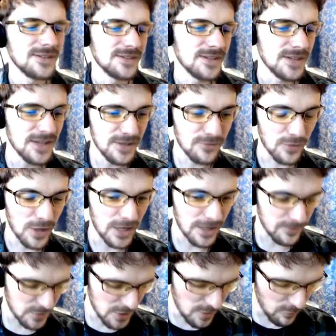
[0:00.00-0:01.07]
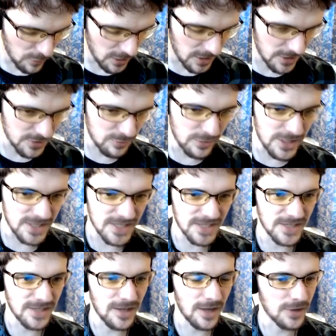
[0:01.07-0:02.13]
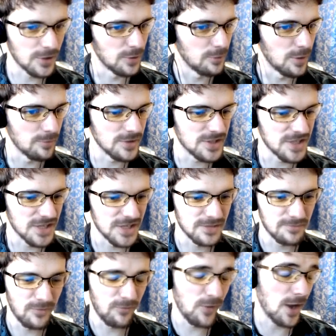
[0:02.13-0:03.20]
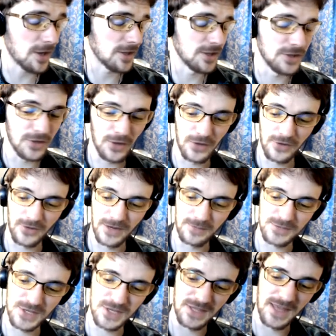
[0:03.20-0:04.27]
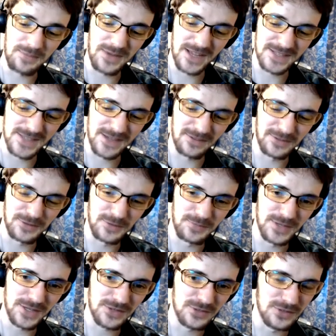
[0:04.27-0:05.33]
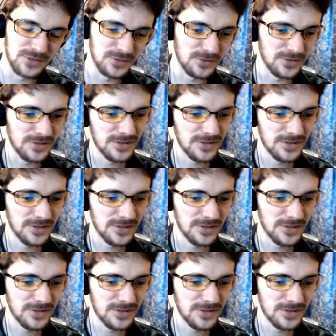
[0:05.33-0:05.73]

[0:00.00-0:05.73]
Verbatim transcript: He arrived, it worked, we did it, I don't know what we did, fucking god, alright I'm turning that back down a little bit, good lord.